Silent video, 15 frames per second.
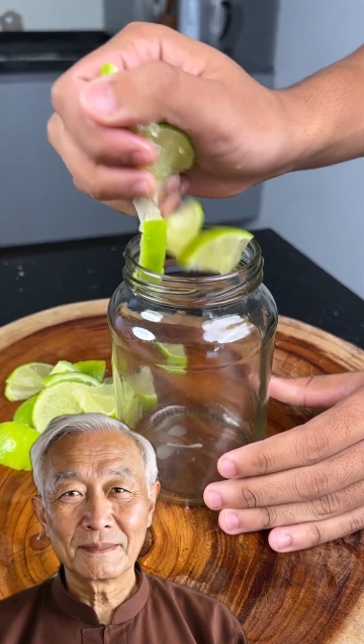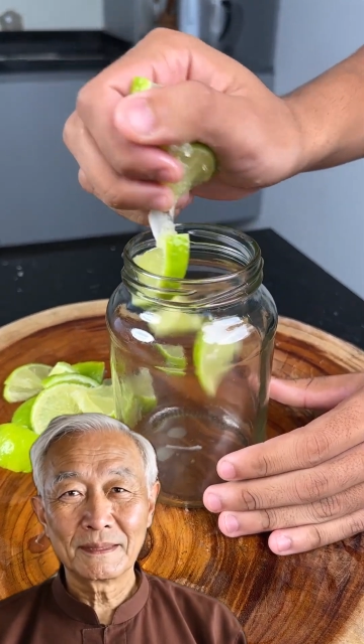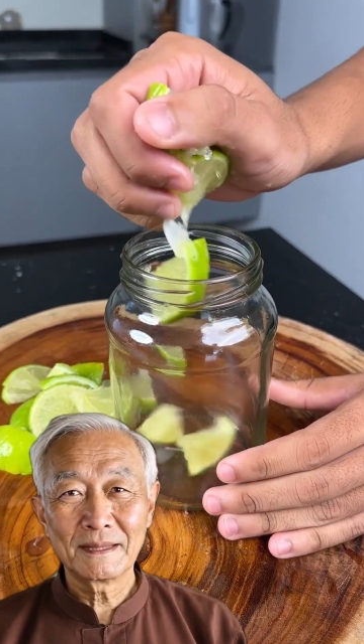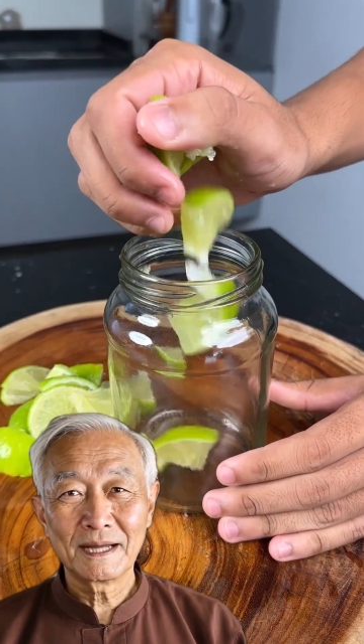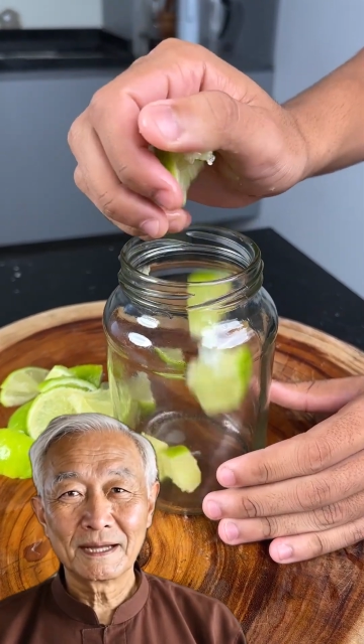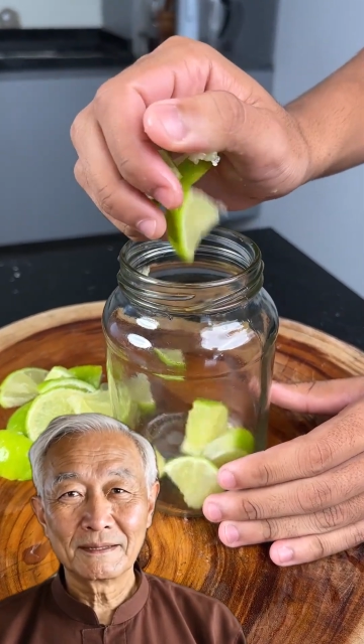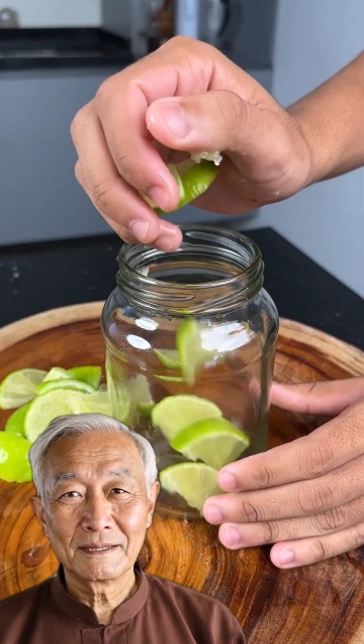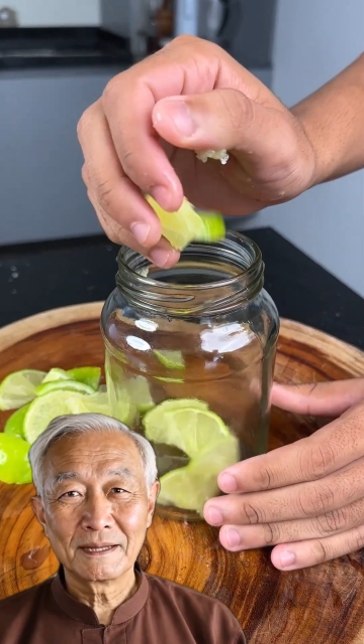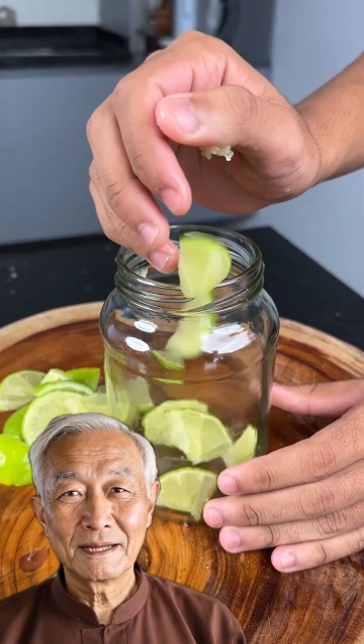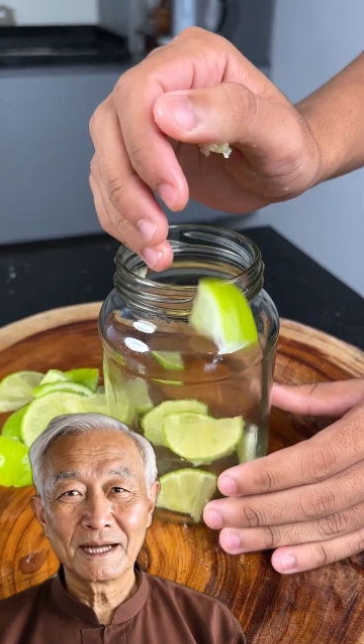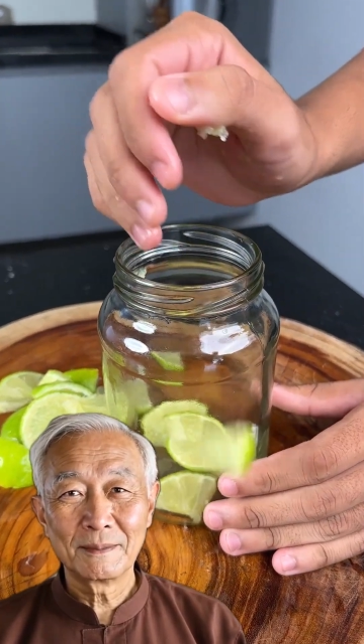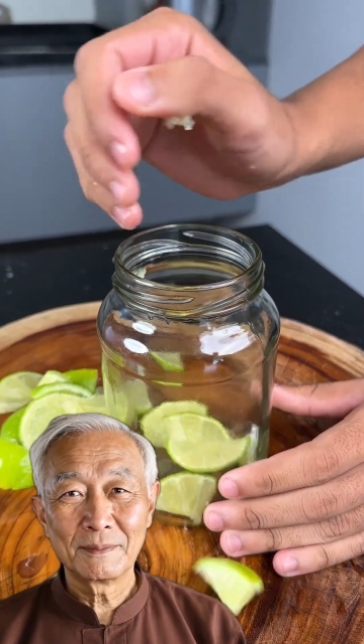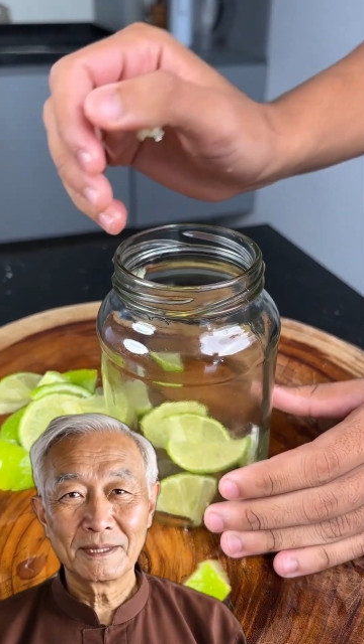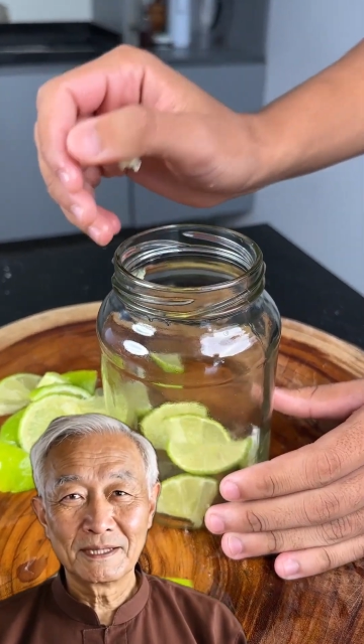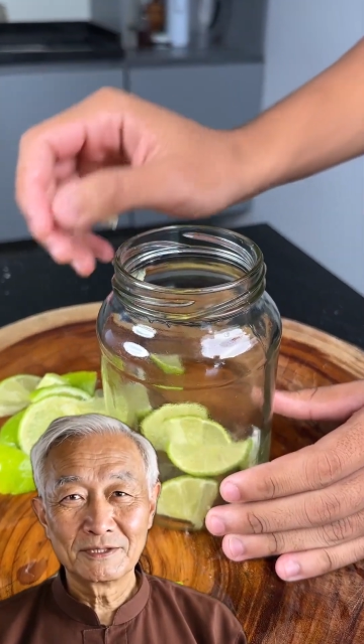Cut the
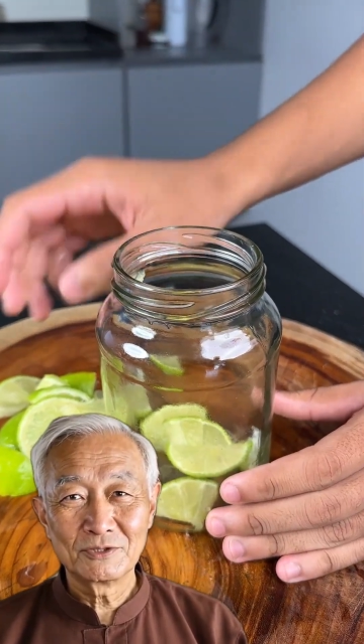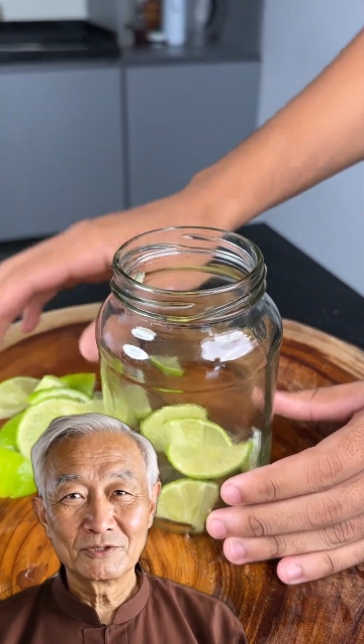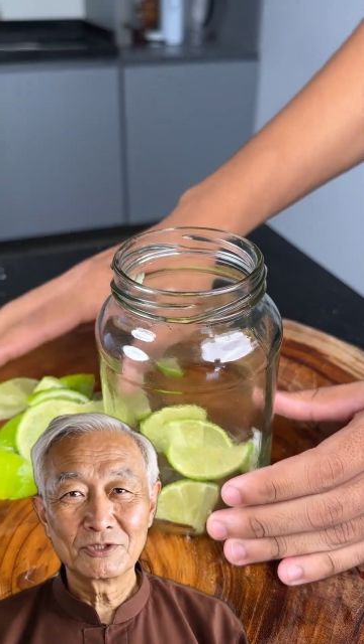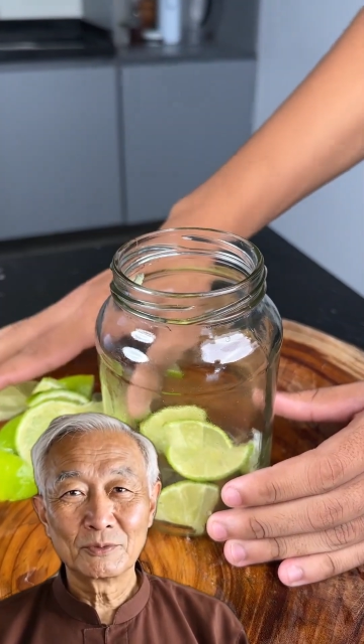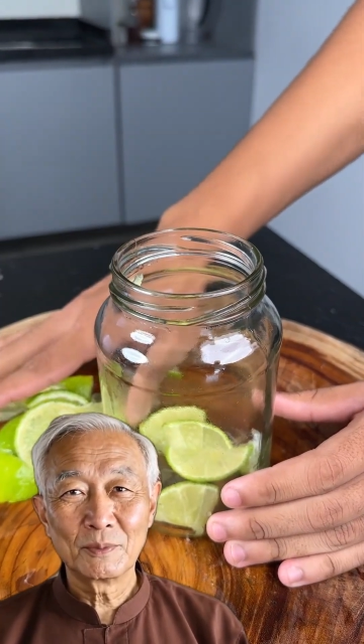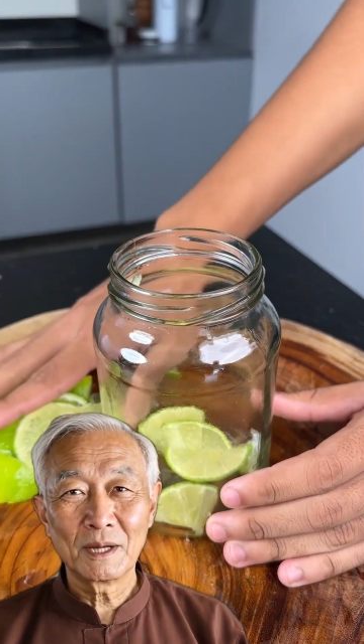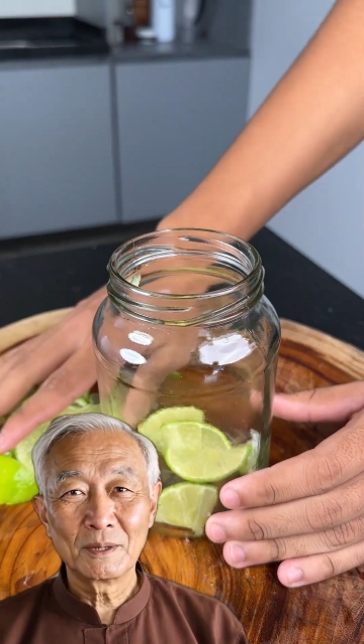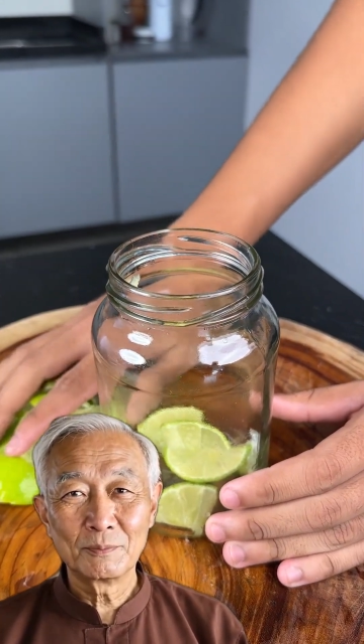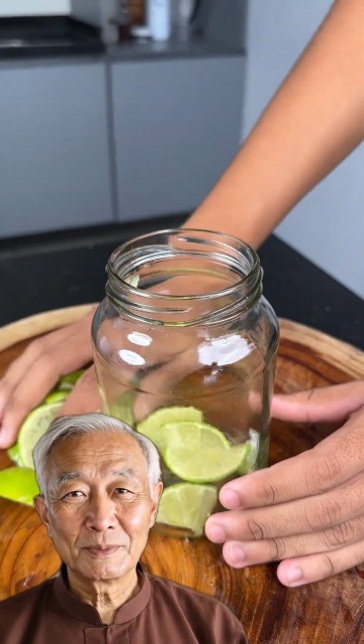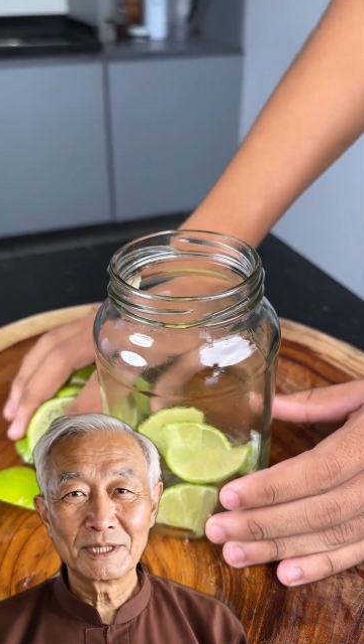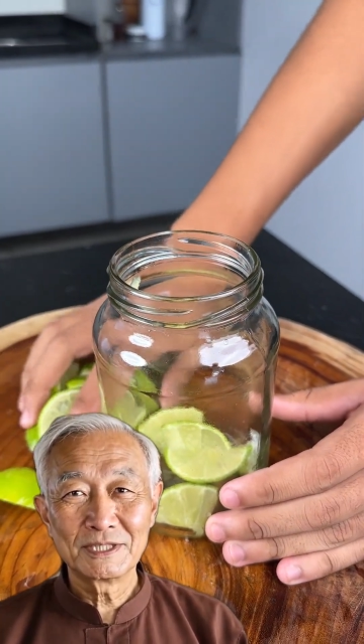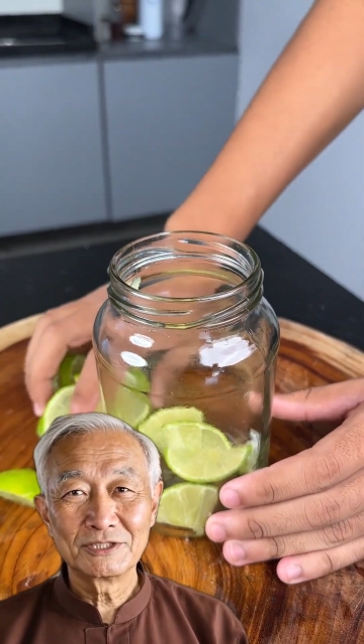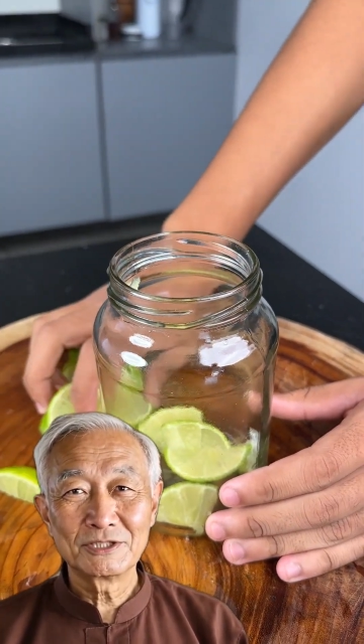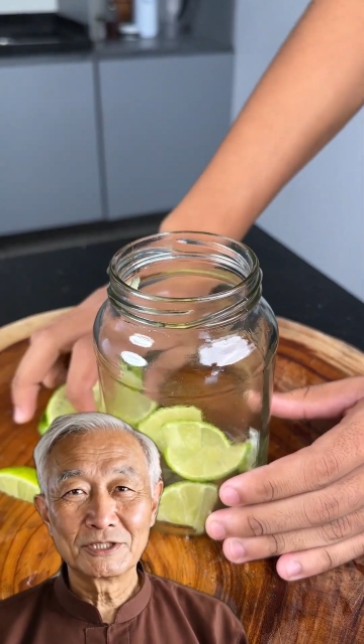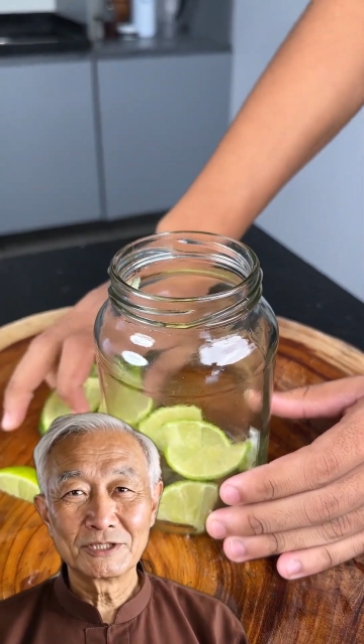lemon into small
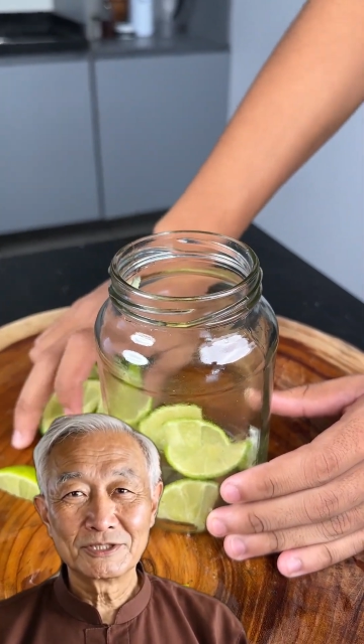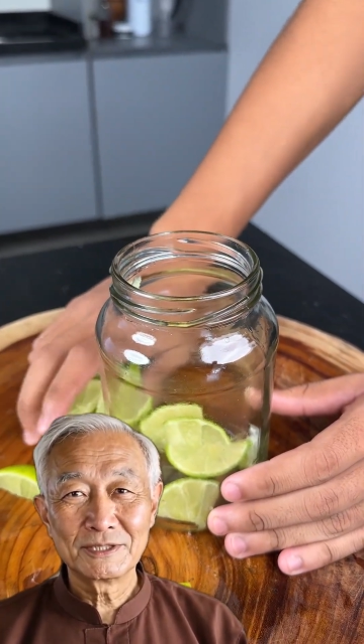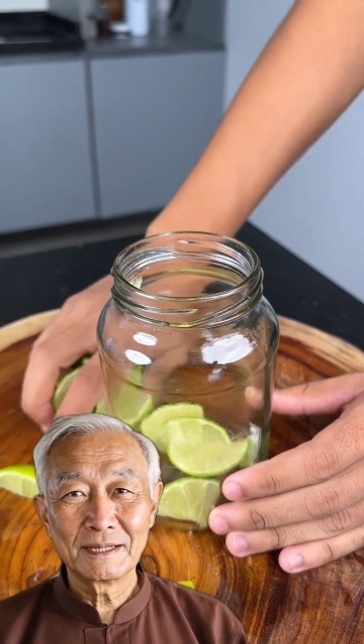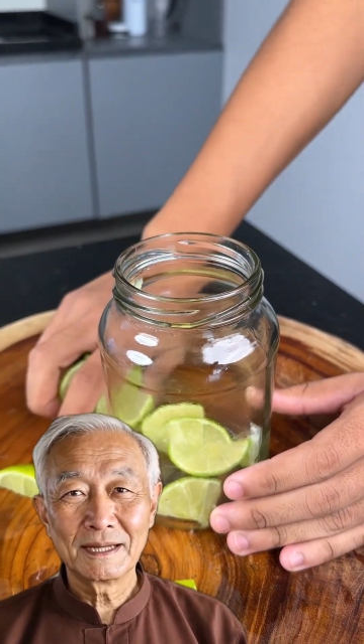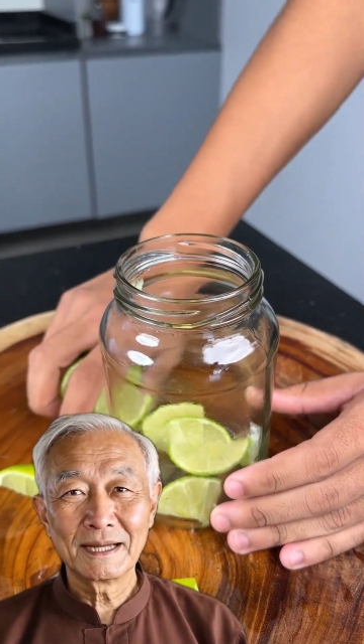pieces